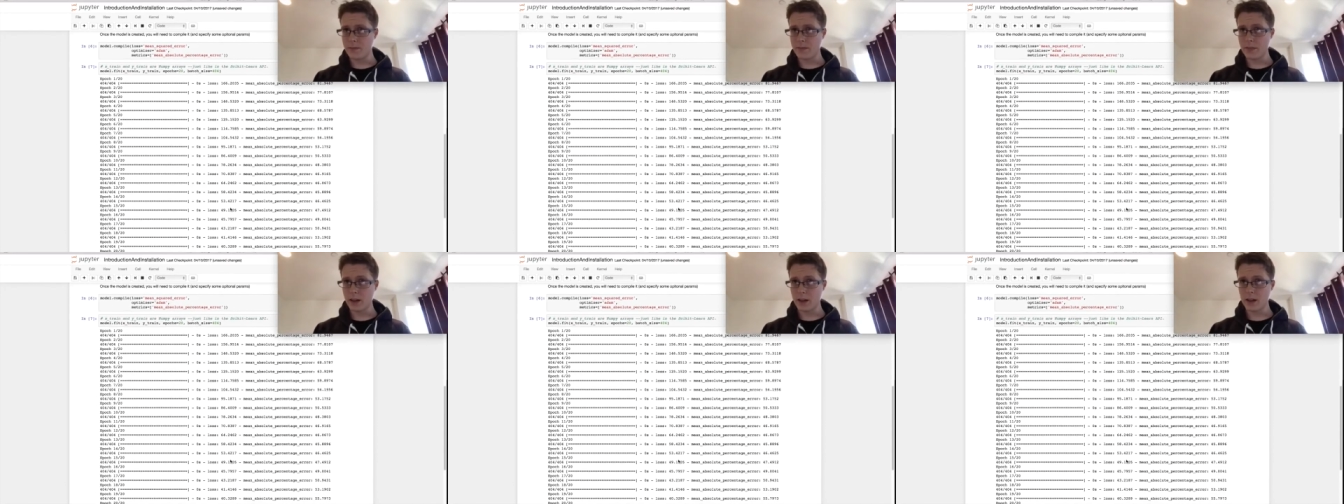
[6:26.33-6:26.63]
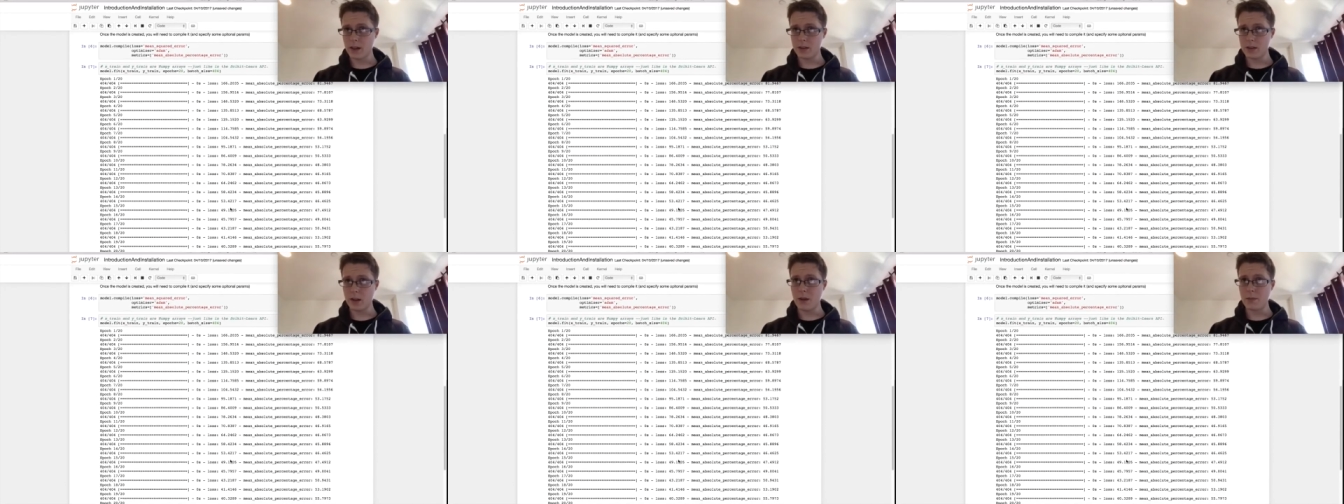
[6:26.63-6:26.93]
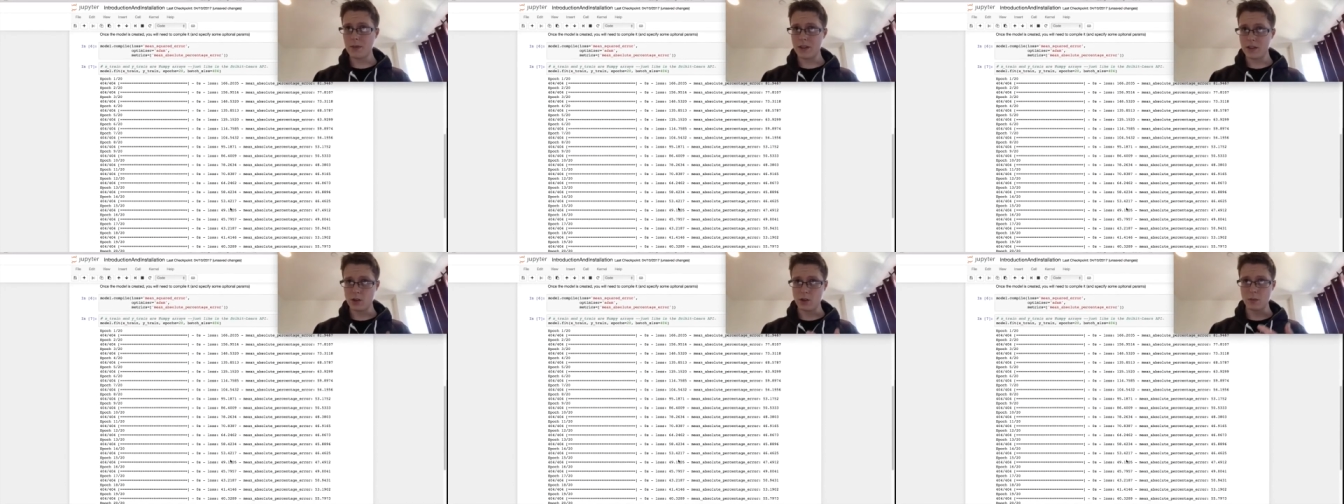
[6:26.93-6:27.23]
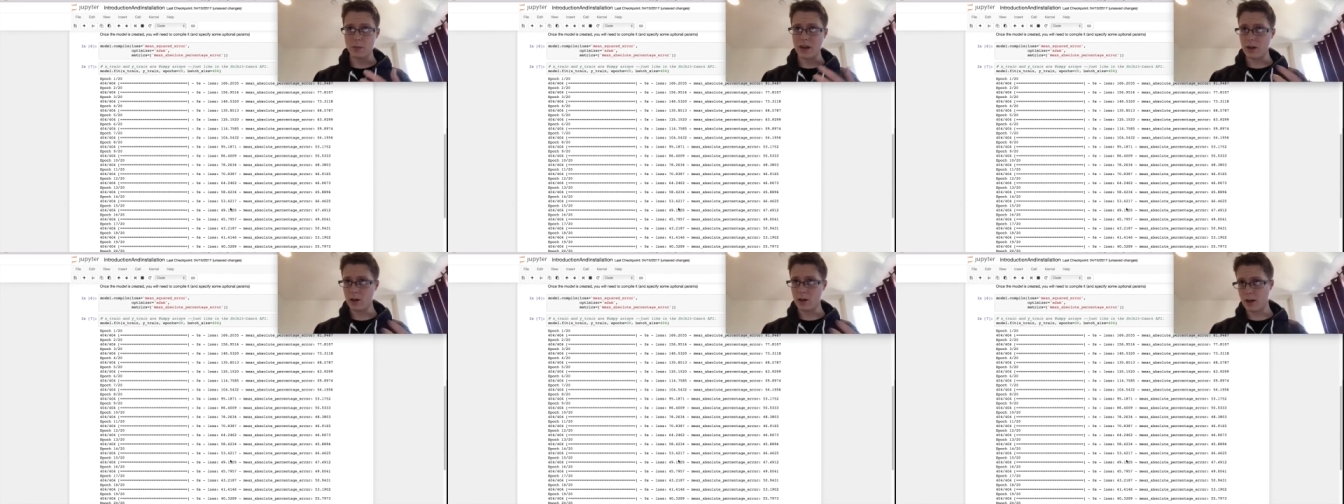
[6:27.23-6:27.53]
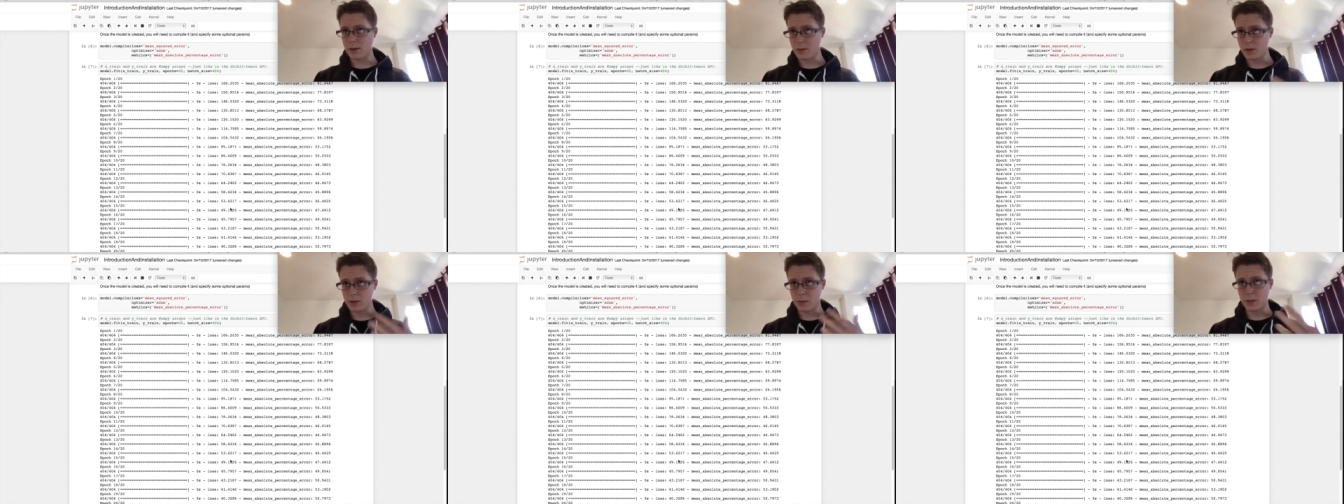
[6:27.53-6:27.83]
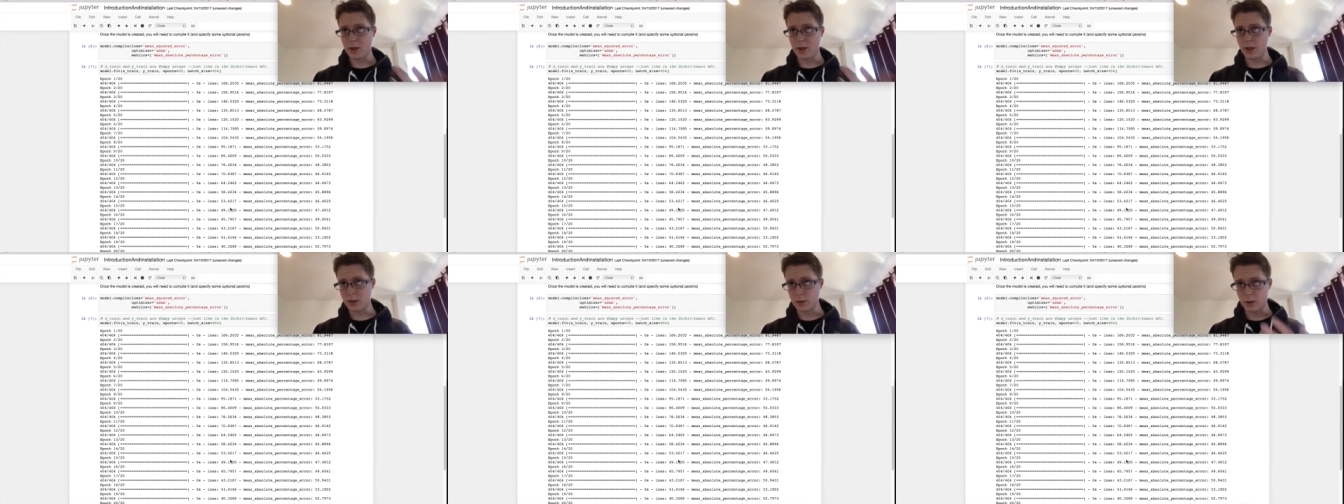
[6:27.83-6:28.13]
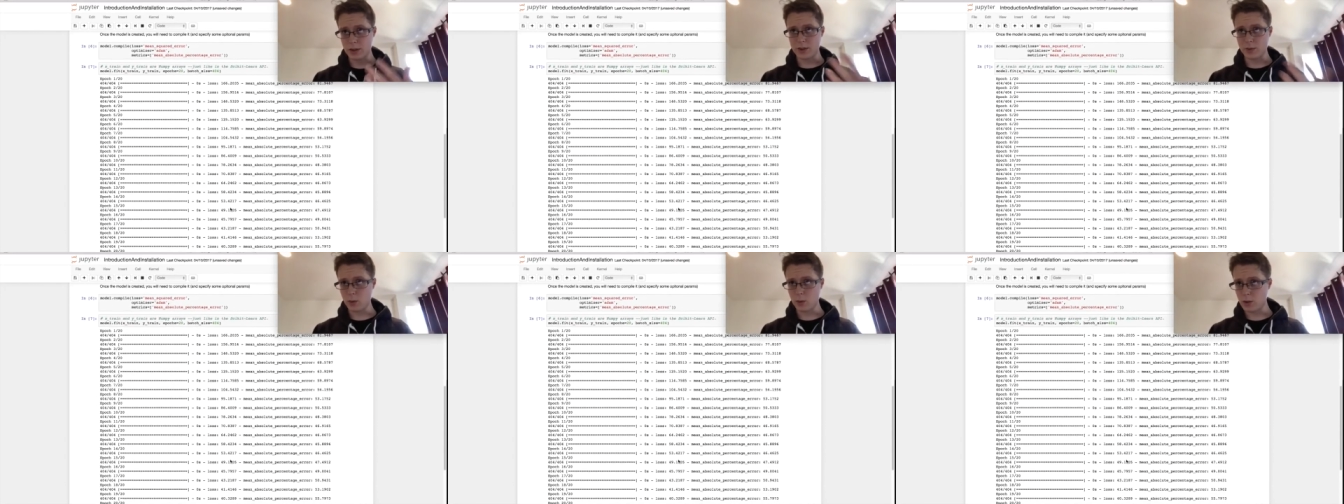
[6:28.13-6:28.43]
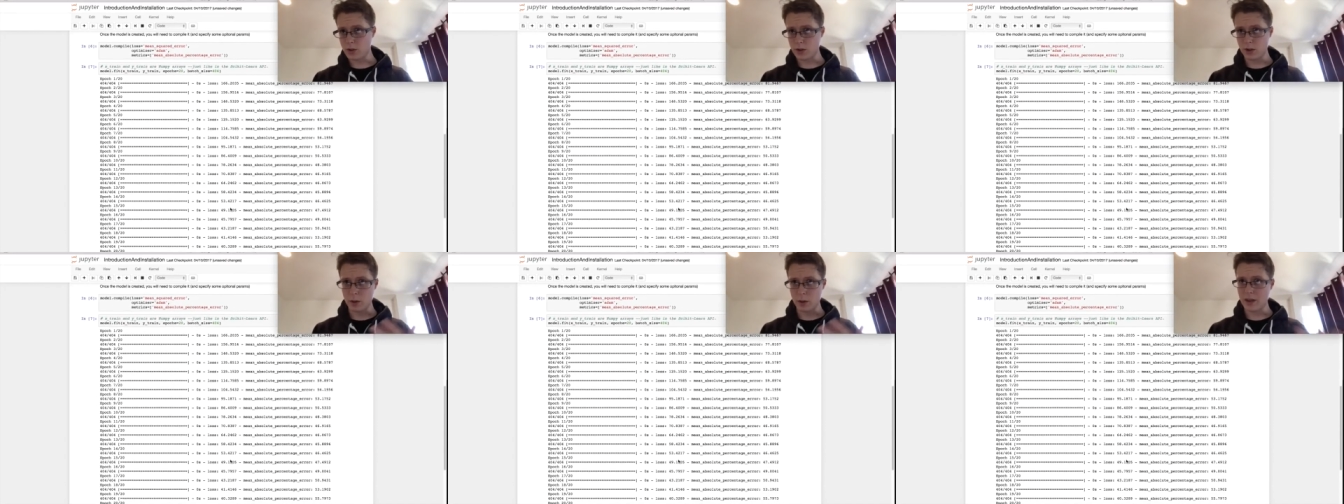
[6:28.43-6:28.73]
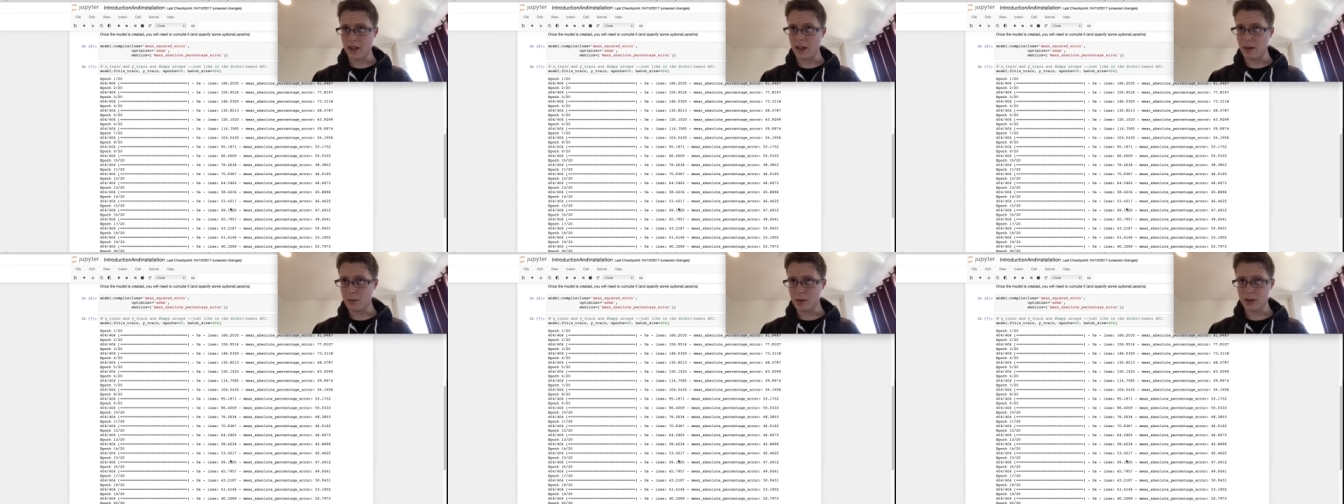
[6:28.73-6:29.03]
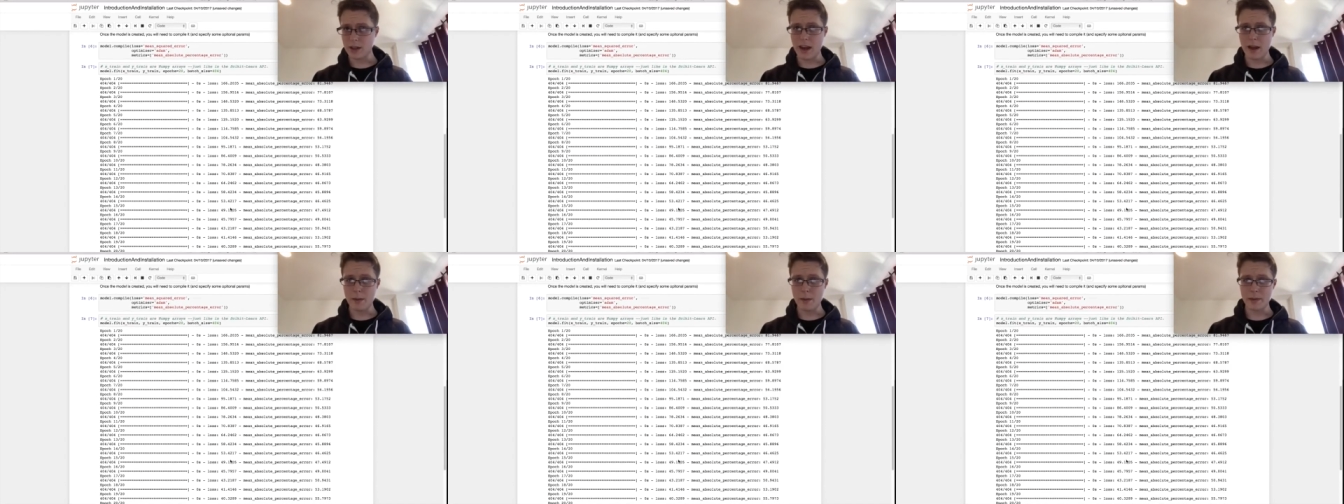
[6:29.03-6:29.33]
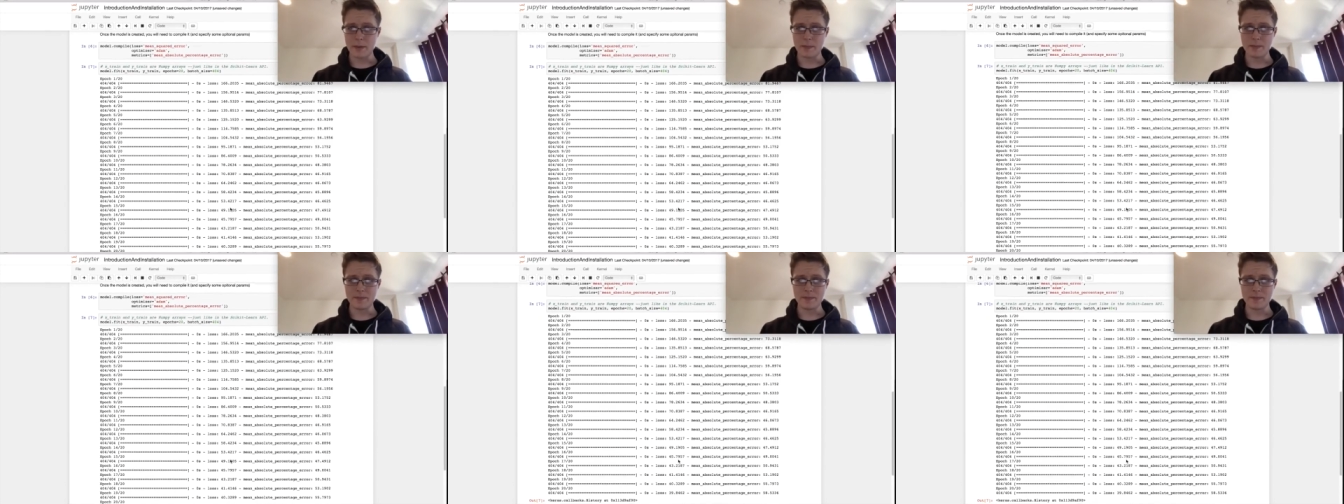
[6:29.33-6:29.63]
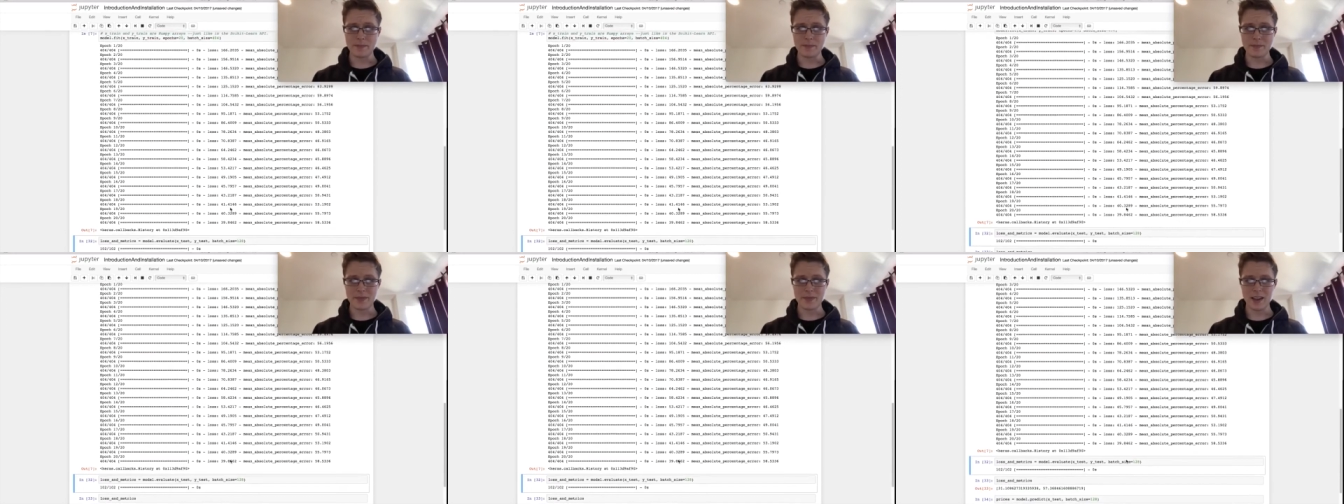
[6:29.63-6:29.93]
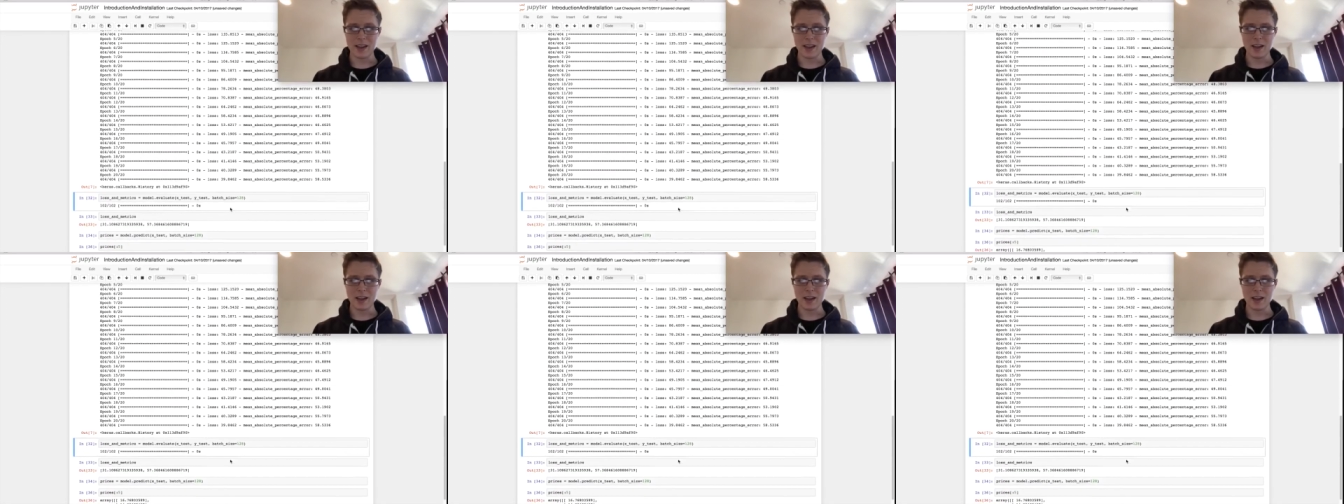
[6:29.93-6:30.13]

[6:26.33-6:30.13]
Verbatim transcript: Uh, so that means you're better able to predict what's what's going to be able to happen. Um,